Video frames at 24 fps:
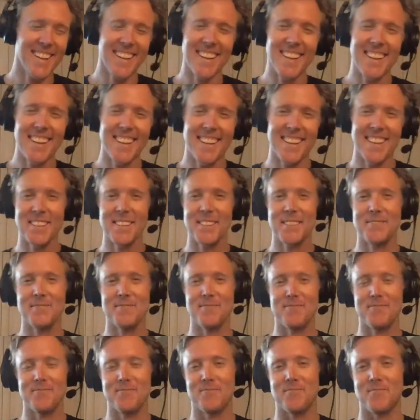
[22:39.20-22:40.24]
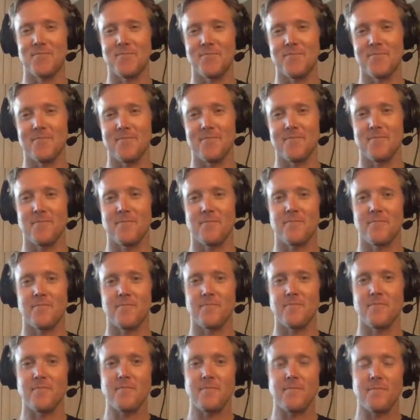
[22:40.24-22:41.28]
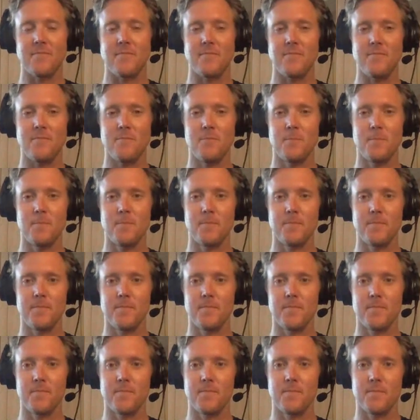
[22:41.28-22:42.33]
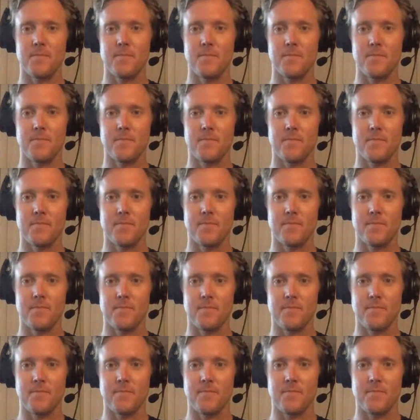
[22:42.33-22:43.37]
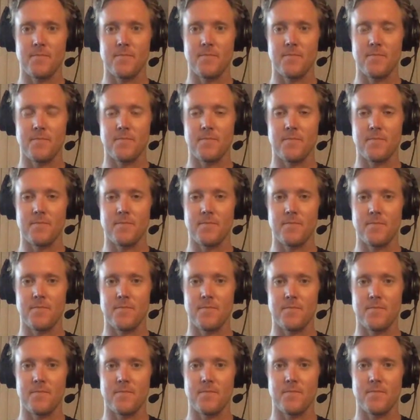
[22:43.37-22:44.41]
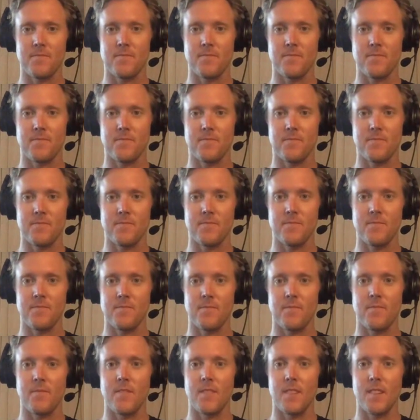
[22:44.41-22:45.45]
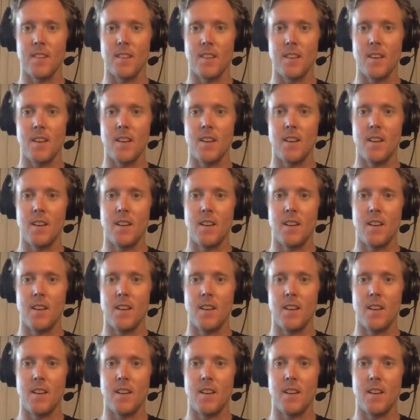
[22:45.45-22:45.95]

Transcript: [no speech]